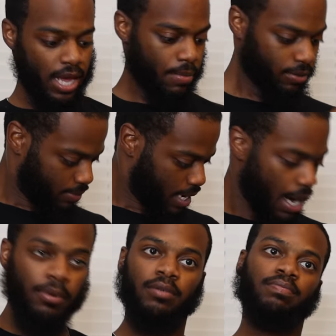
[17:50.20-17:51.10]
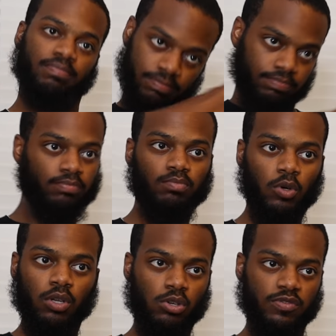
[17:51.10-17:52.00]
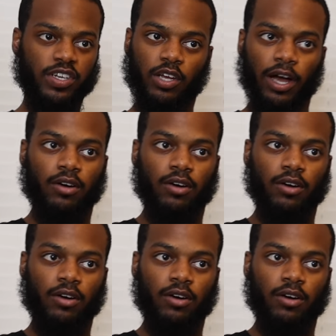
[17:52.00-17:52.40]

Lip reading: the camera and I'm gonna go close the video